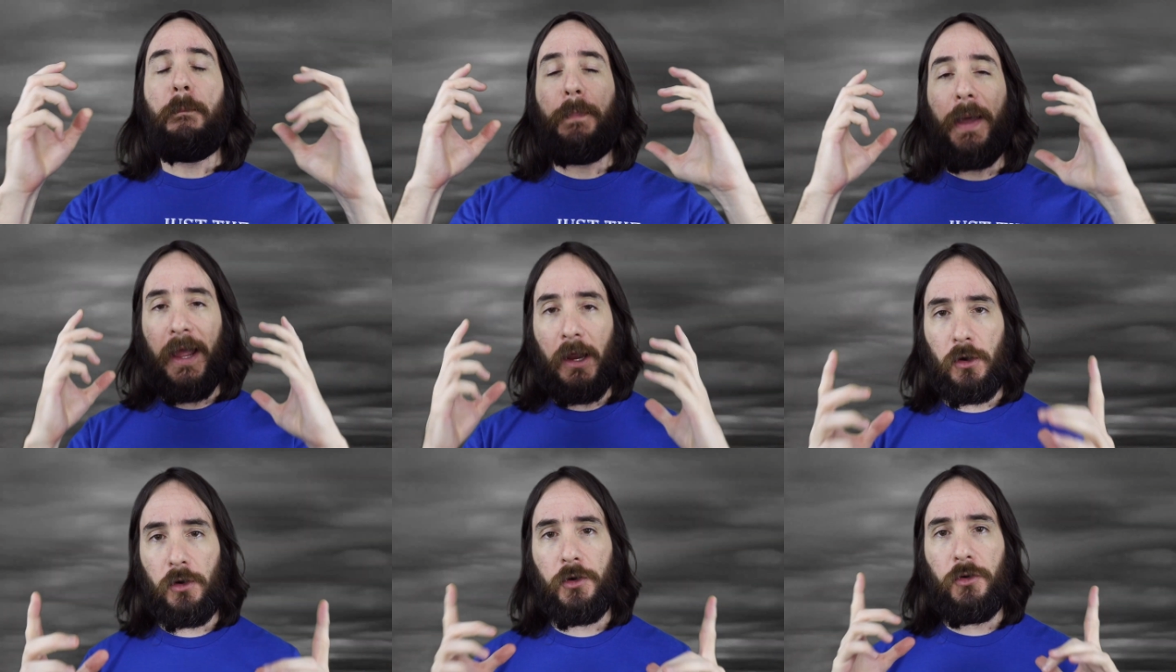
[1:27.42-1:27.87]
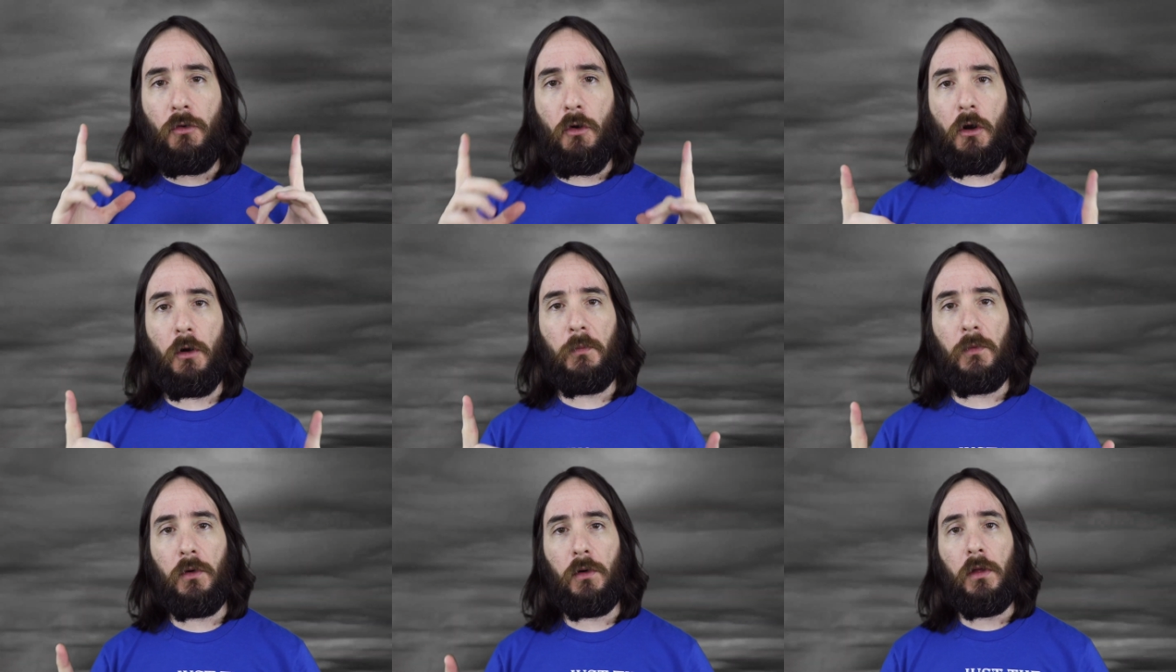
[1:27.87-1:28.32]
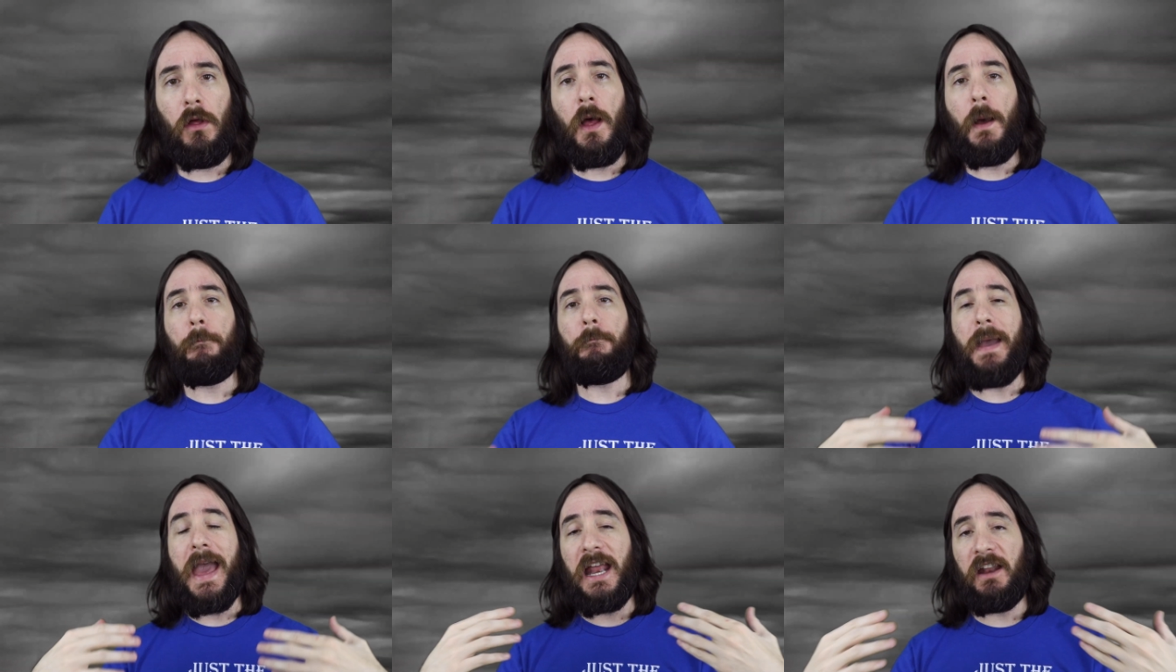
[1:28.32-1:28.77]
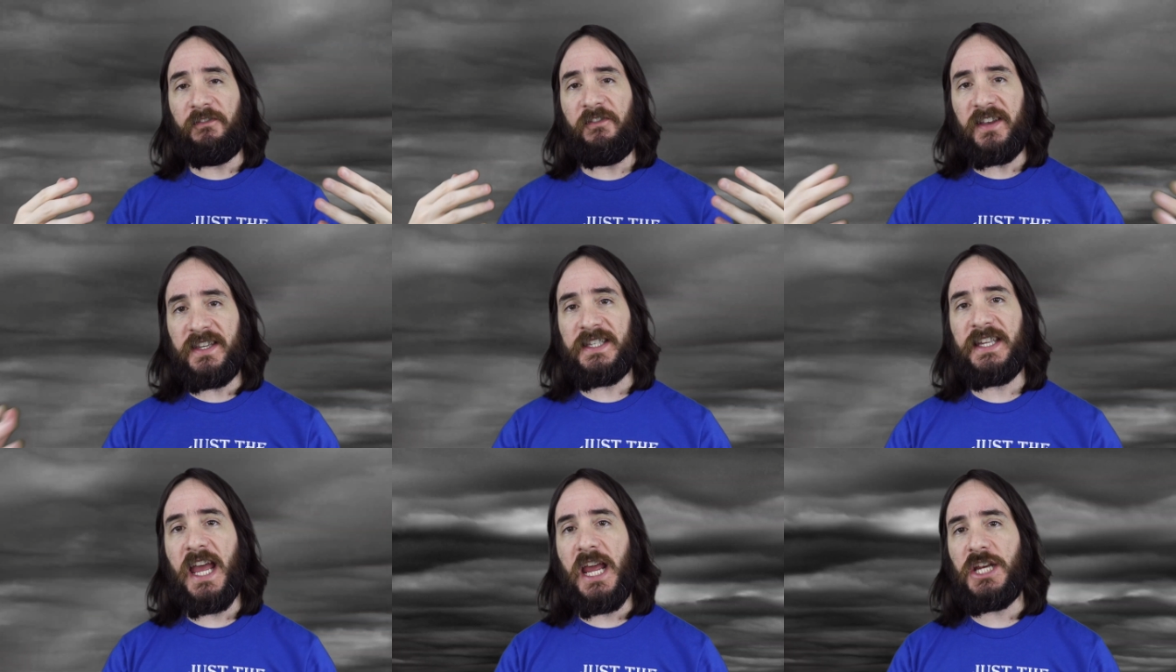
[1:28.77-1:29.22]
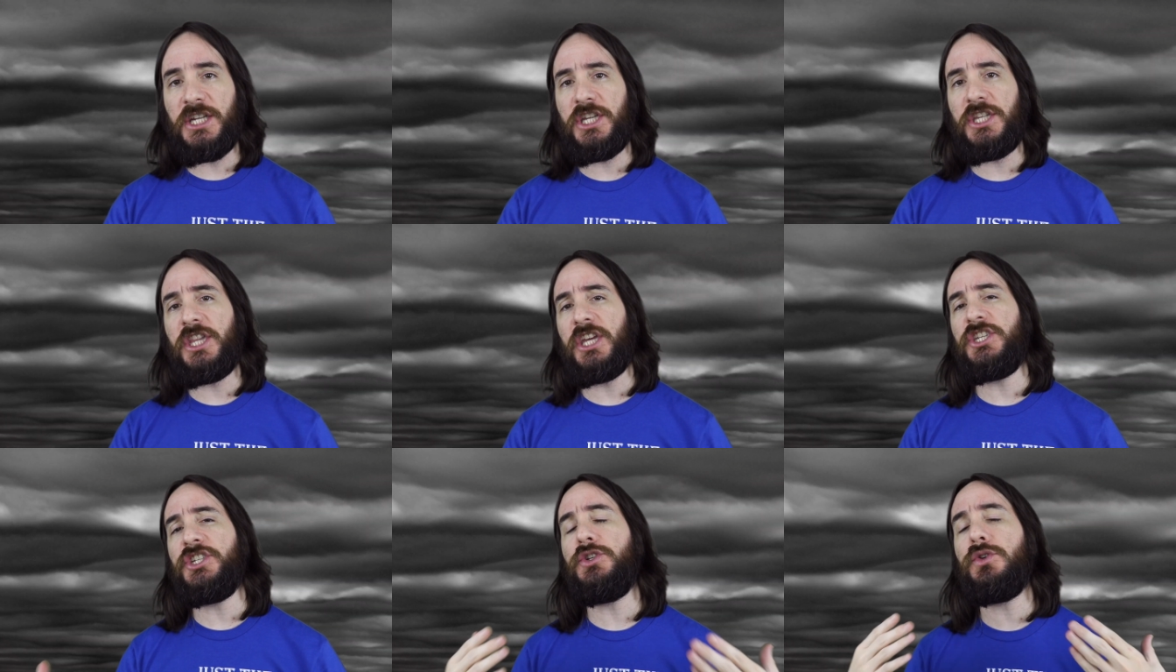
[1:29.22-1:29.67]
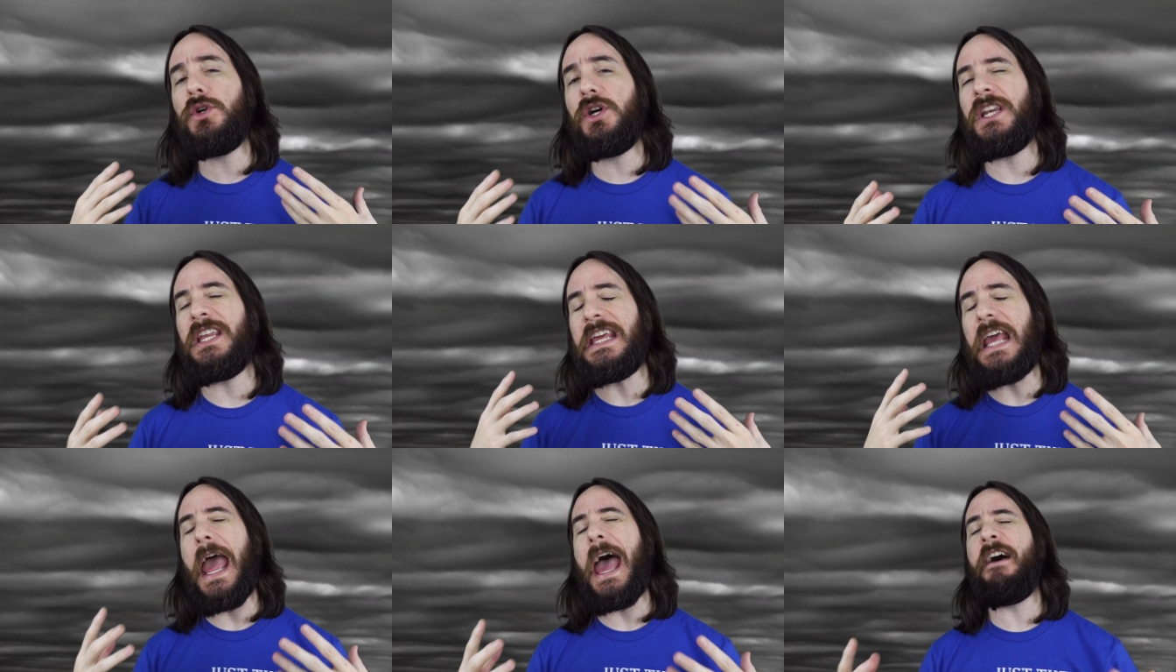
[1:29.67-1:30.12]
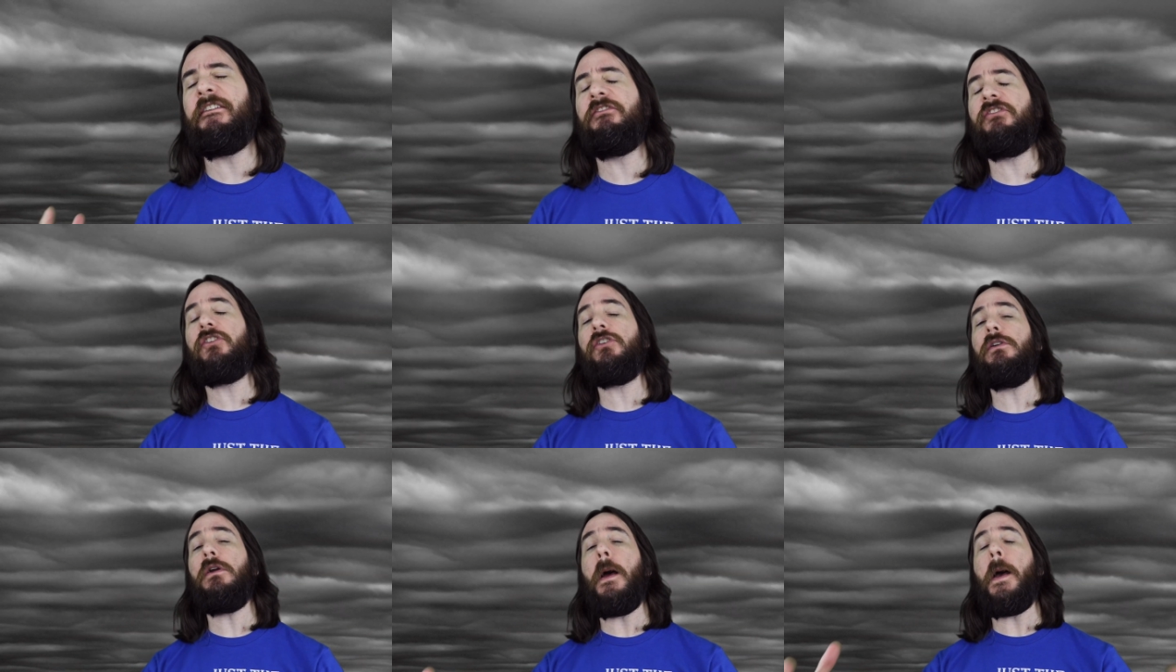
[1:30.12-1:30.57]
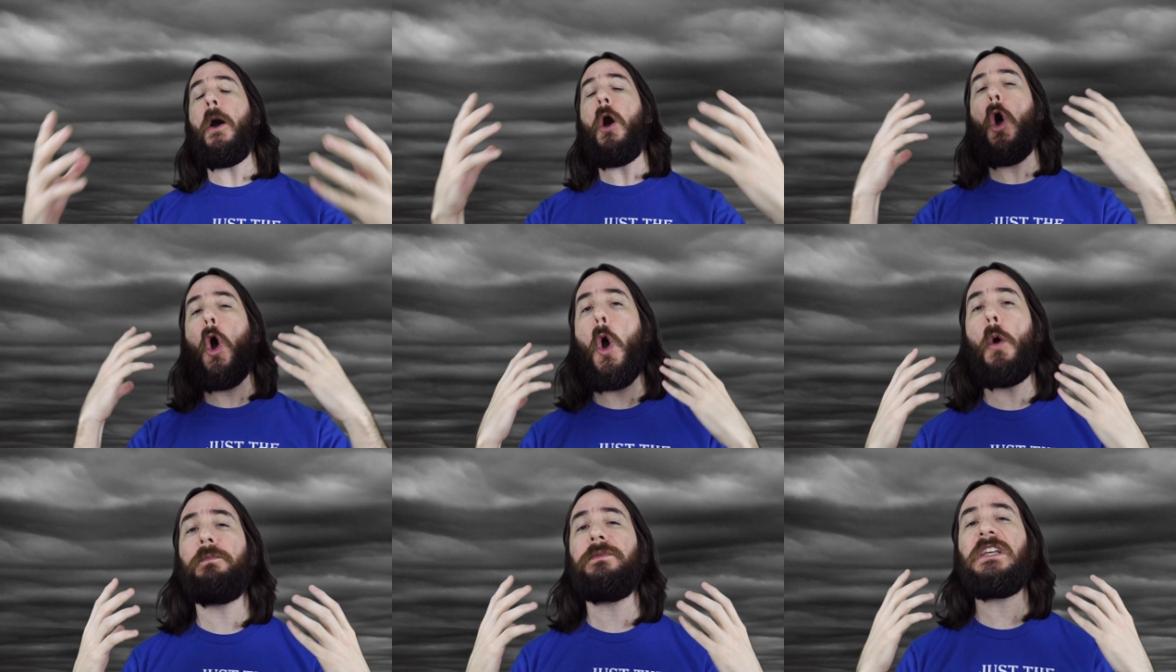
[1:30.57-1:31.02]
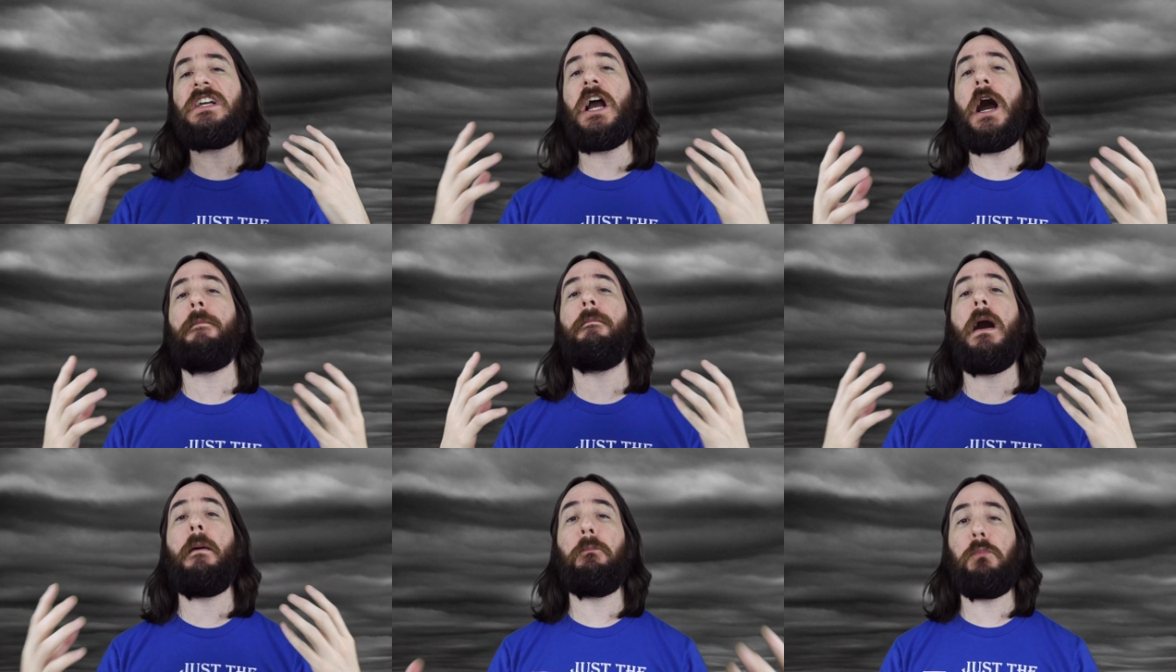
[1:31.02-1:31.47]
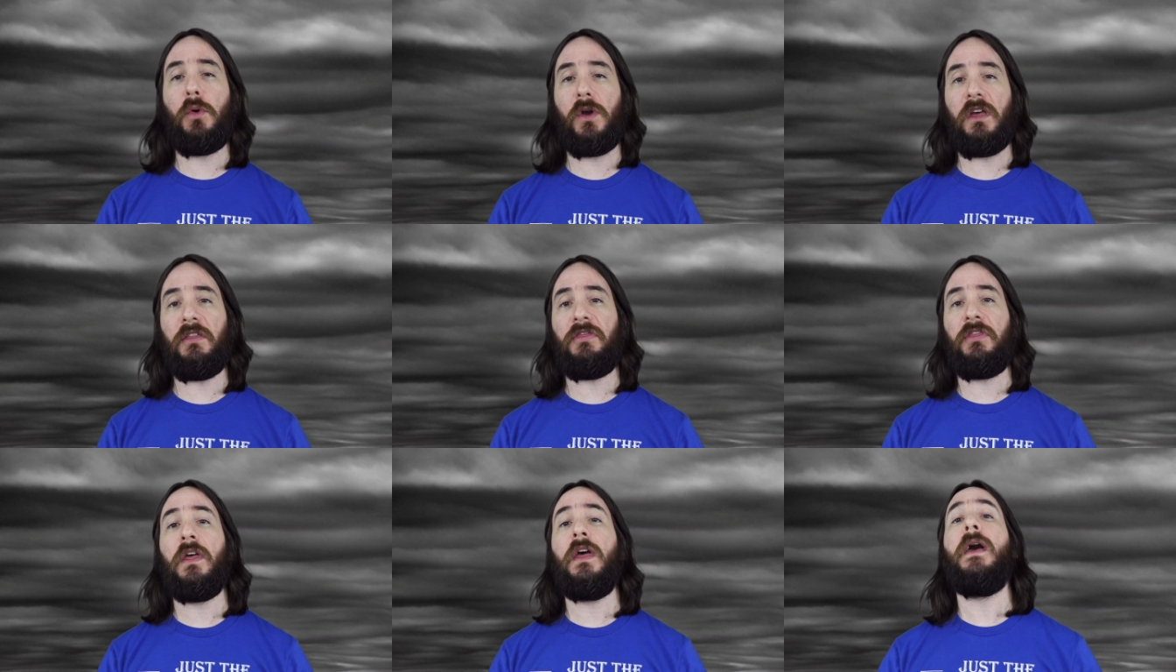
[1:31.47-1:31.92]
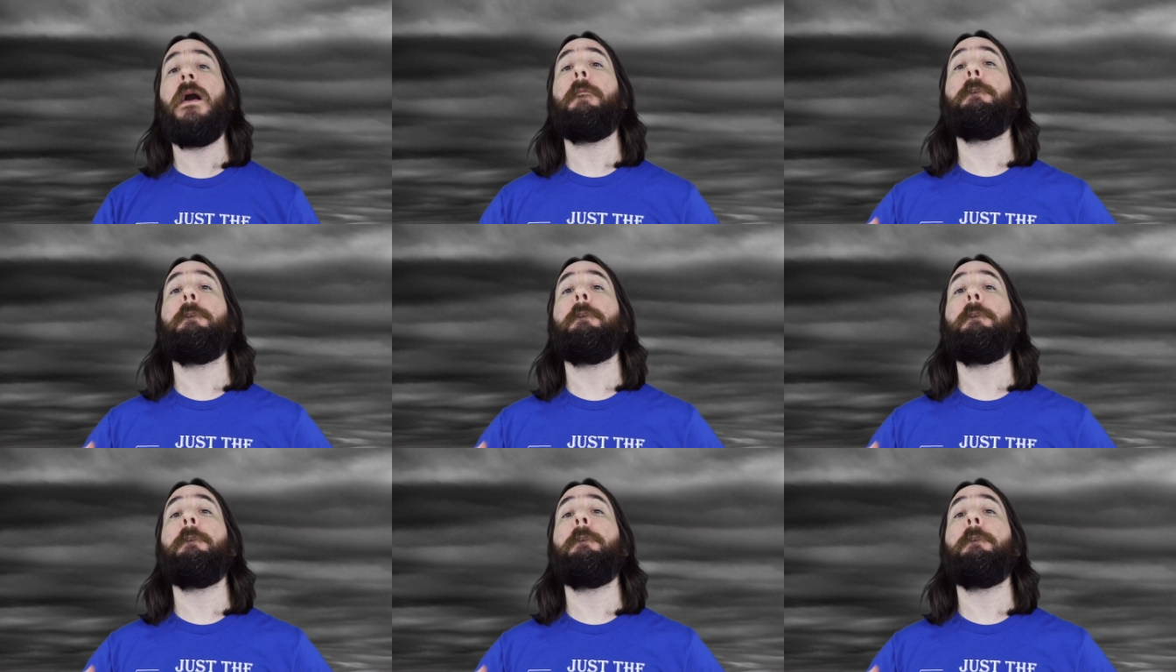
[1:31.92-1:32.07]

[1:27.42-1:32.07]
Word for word: paranormal manifestation that you could ever hope to come up with